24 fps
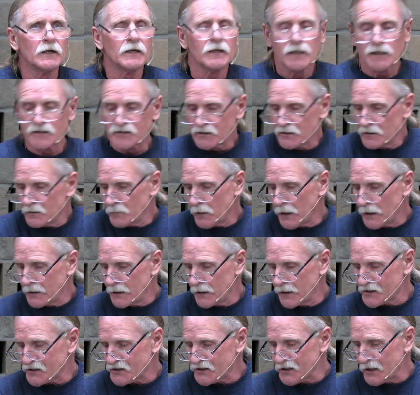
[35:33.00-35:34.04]
Has anybody
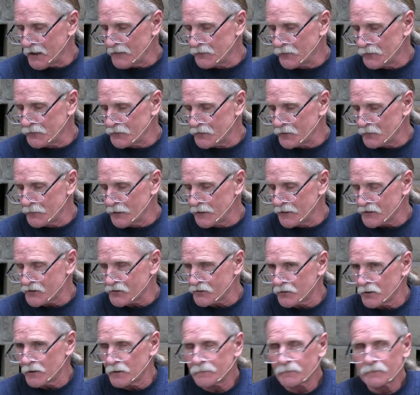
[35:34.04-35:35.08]
got saved under your
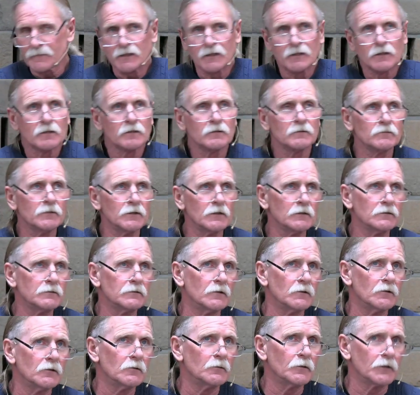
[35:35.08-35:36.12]
ministry? Well,
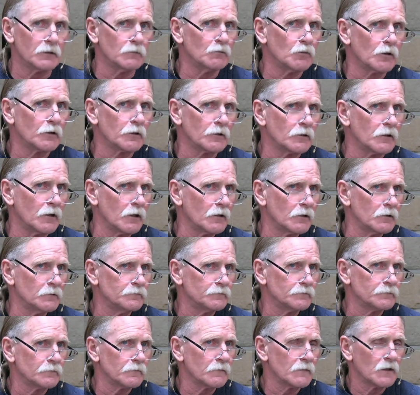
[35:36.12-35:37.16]
no, but I'm working on it.
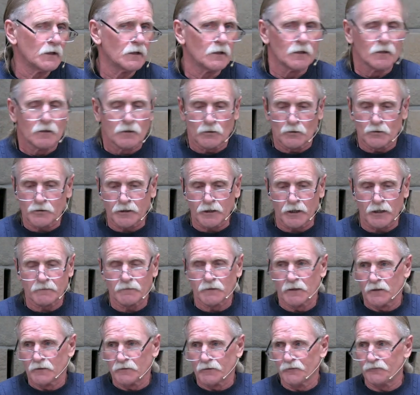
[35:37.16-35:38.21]
Okay,
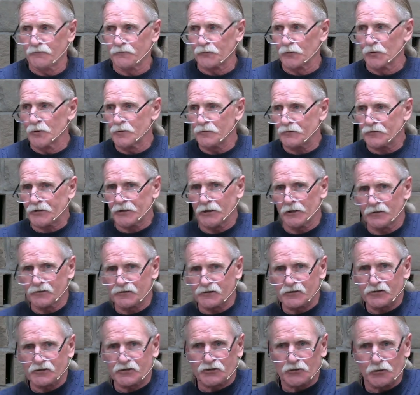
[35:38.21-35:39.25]
the fruit tells
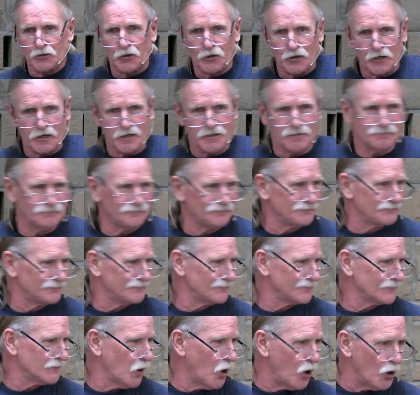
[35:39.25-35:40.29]
the story,
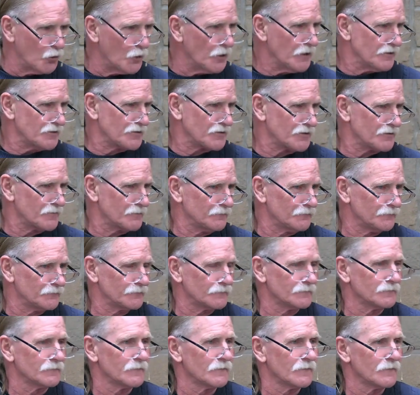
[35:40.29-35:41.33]
always.
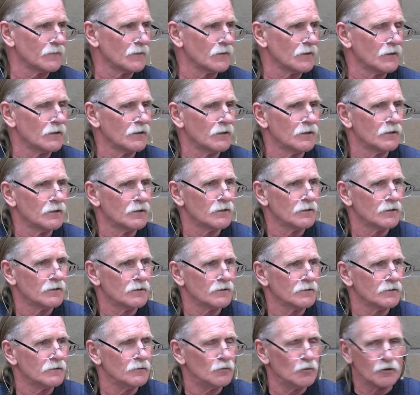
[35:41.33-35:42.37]

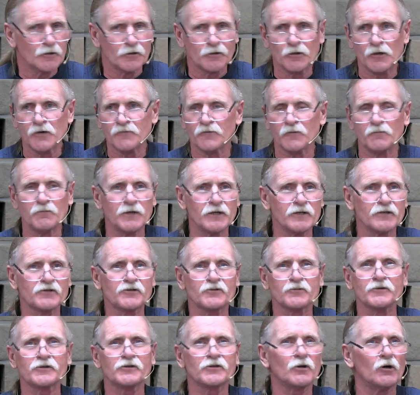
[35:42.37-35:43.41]
You want to know if a
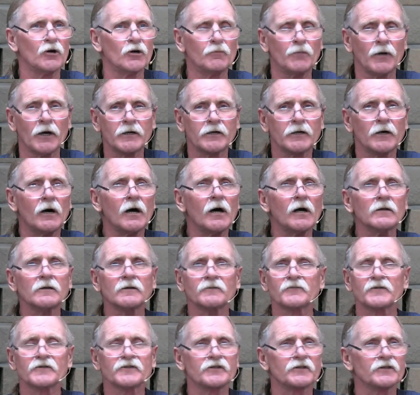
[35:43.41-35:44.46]
ministry is called by God,
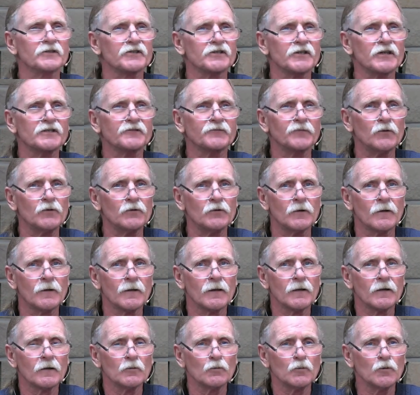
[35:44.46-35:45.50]
if it's successful?
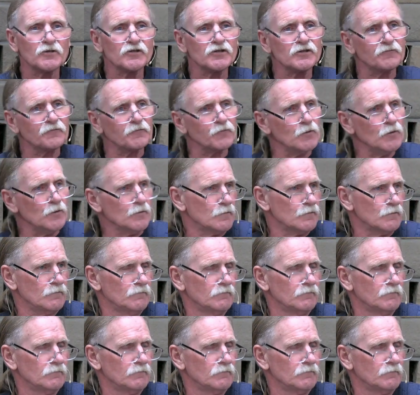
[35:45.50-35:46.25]
What's the fruit?